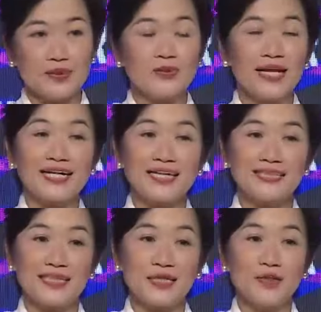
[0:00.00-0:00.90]
So like I
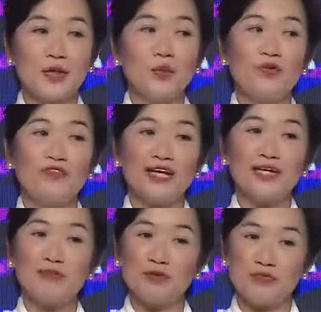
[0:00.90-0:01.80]
say, we've done
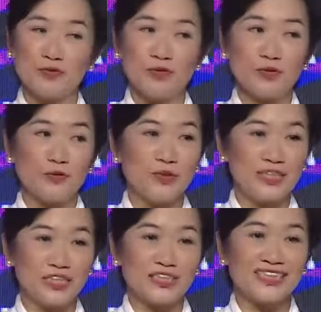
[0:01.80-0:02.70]
it before with
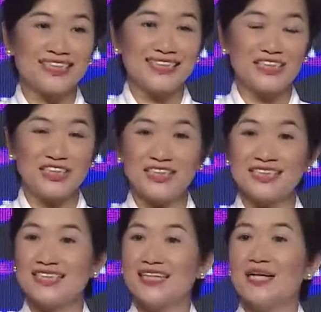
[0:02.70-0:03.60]

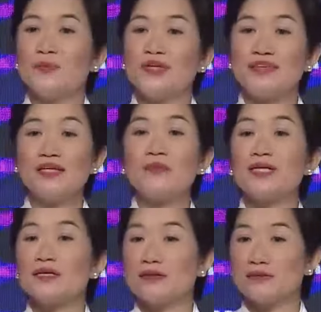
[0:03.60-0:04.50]
digitalization. We think we
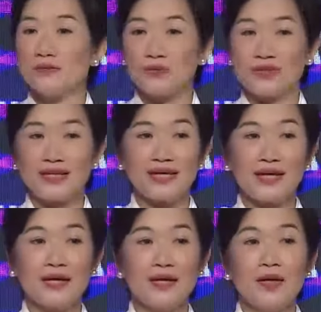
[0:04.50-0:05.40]
can do it with A
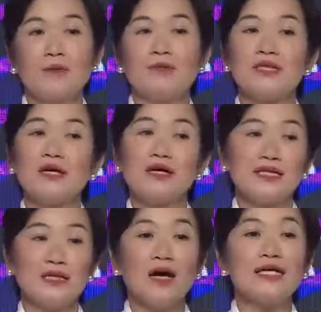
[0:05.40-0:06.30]
I, but not,
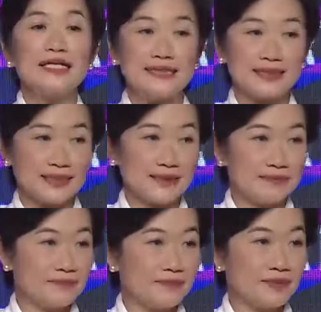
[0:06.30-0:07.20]
not easily.
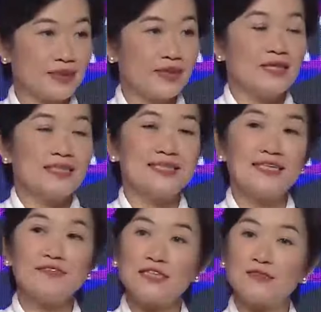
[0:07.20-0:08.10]

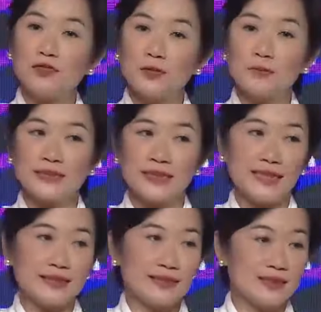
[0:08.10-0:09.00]
seventy-four
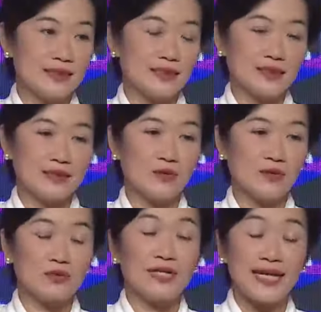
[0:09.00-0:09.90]
percent, uh, or
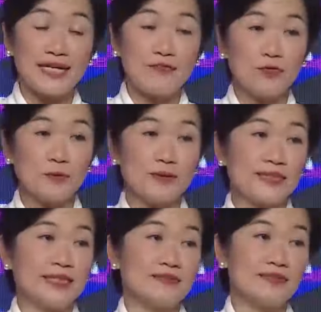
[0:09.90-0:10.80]
sorry, eighty-four
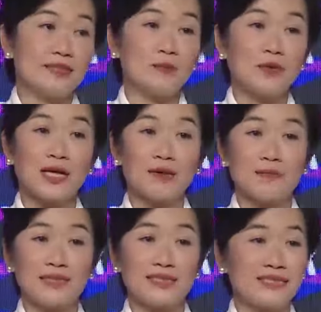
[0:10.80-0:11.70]
percent of Singapore
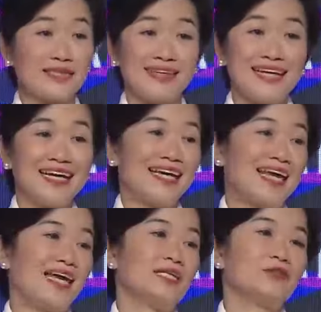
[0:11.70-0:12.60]
companies say they
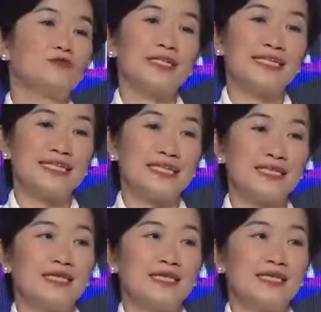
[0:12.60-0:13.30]
can't really